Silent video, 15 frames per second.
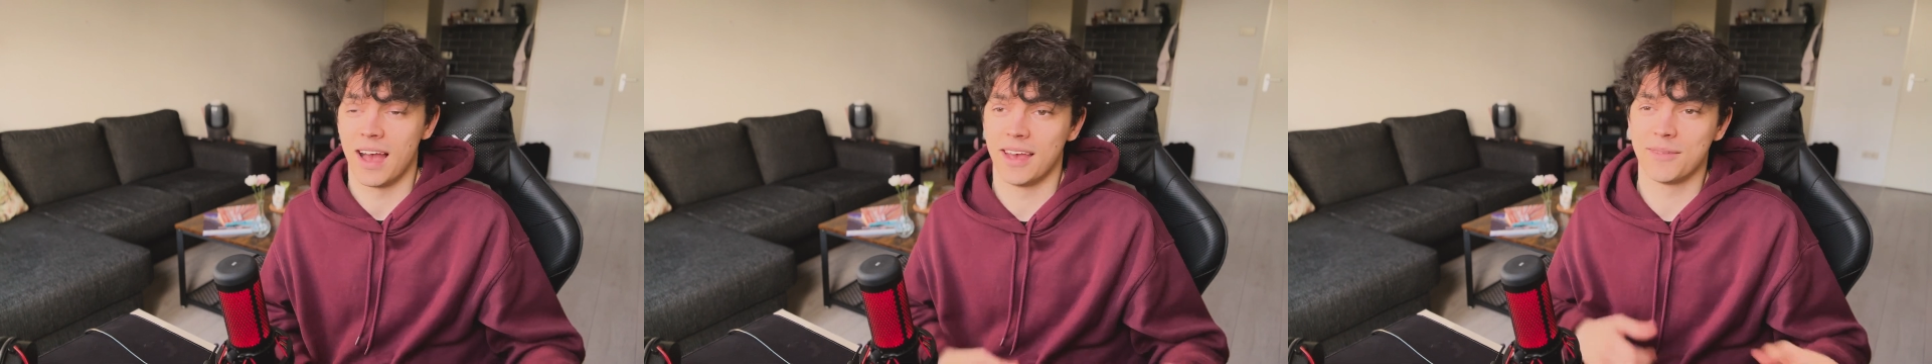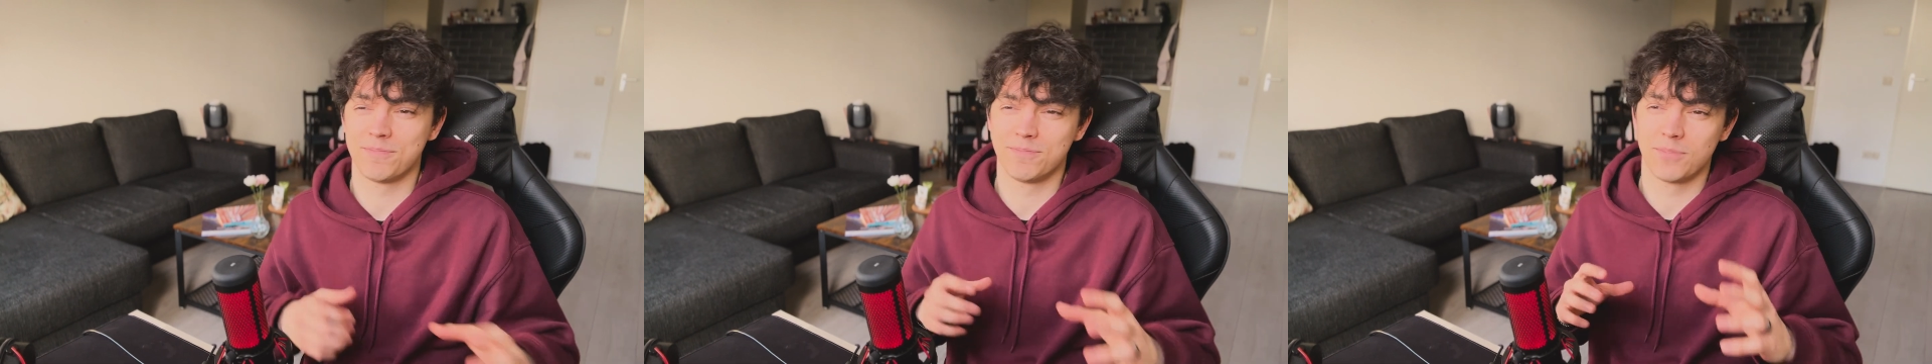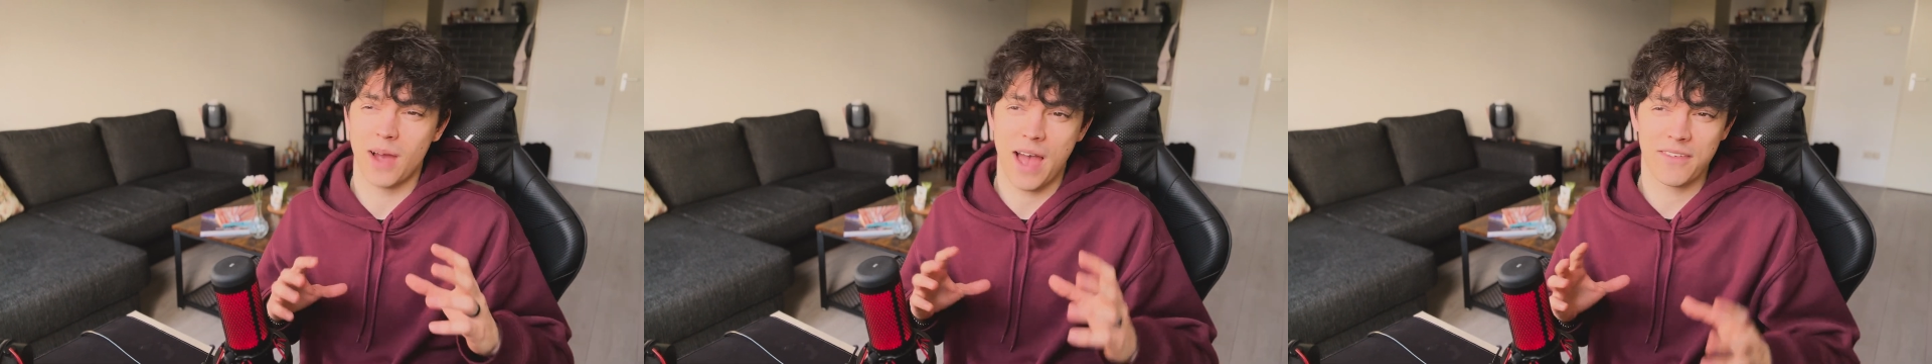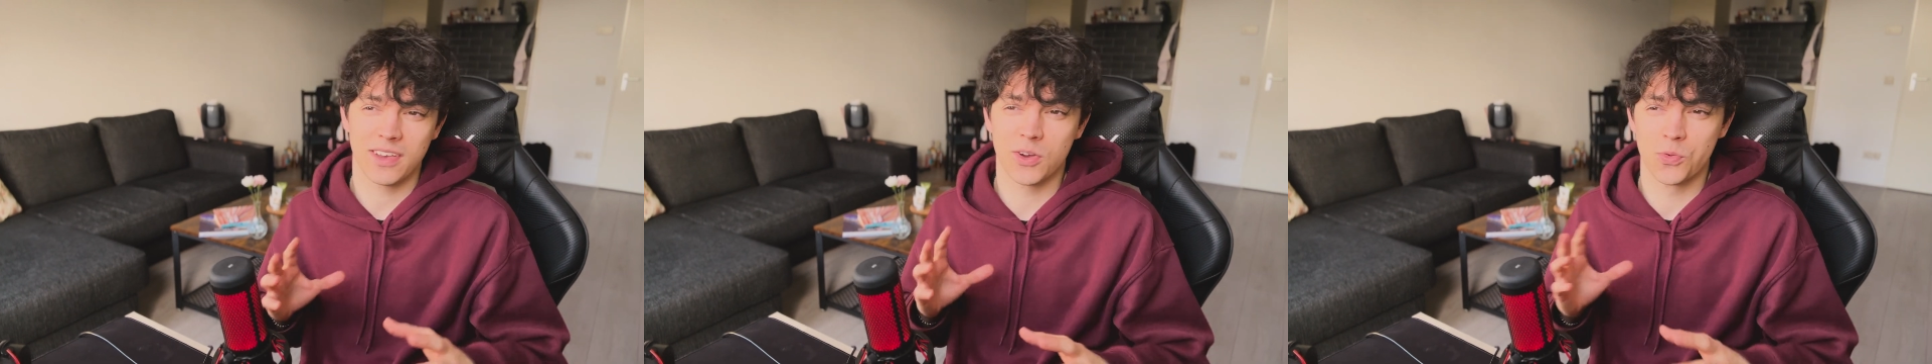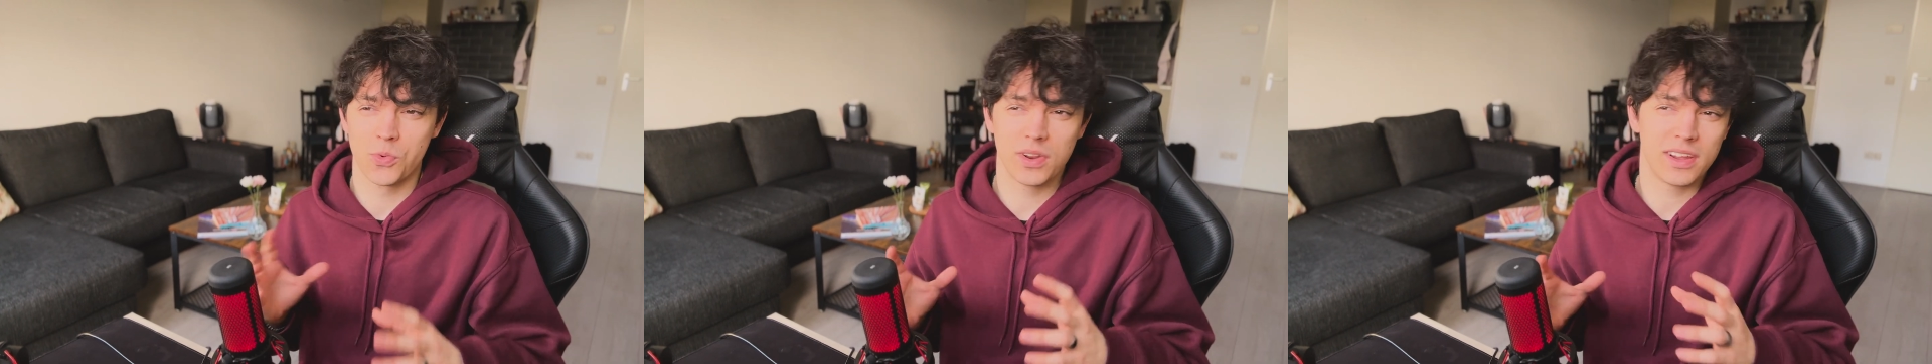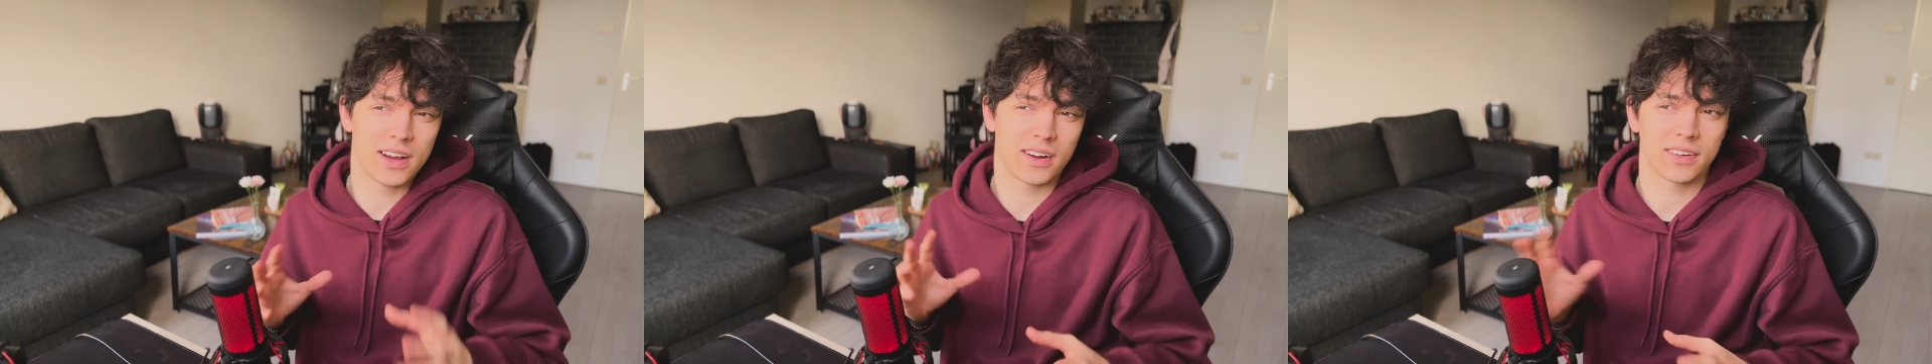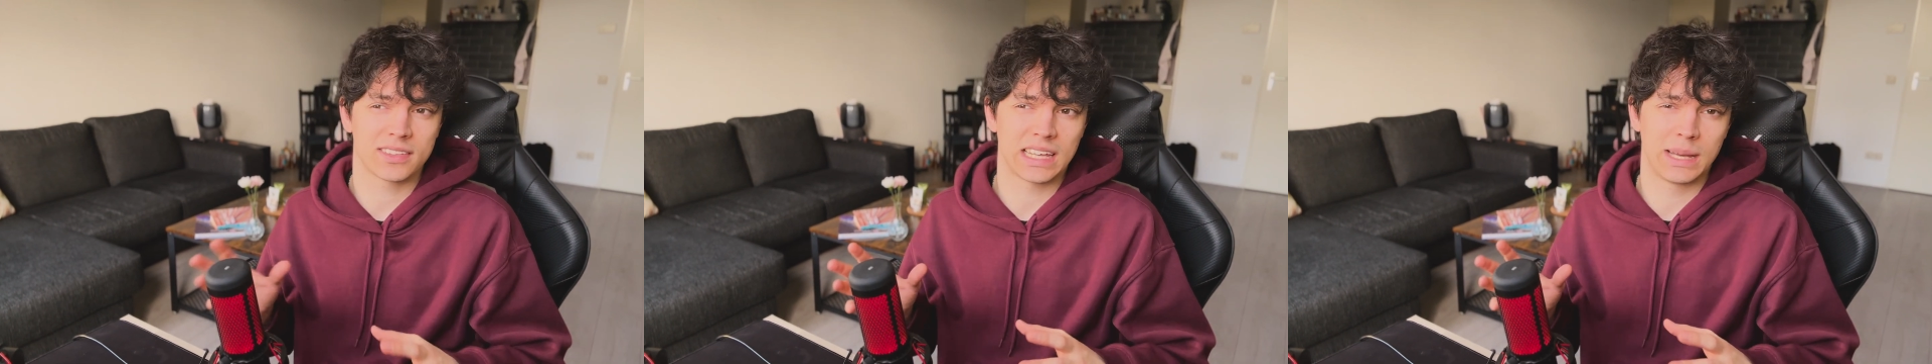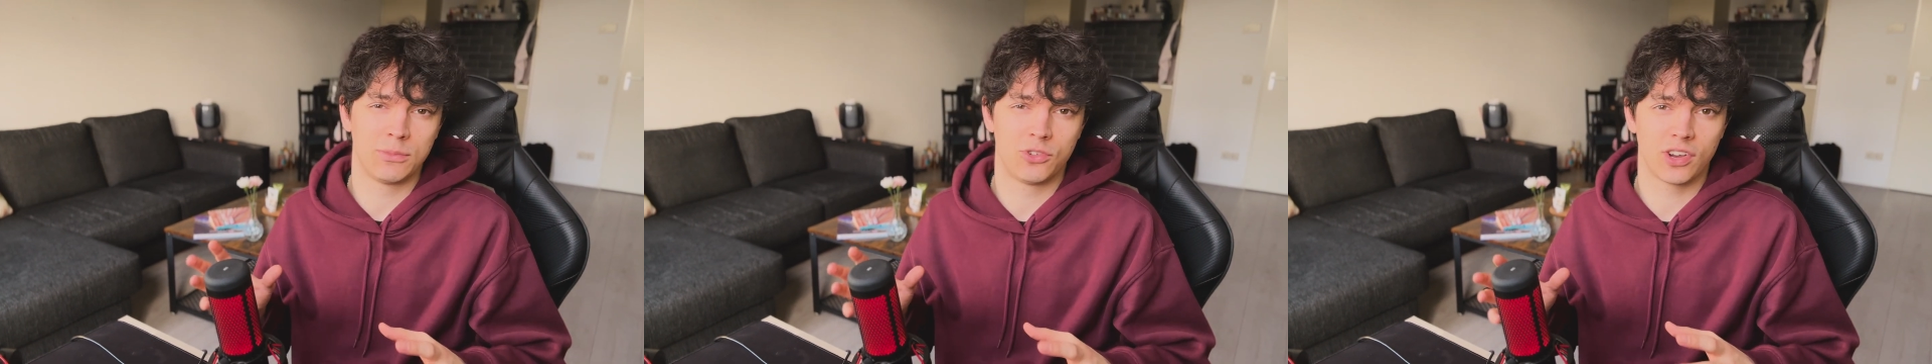I'm having a really hard time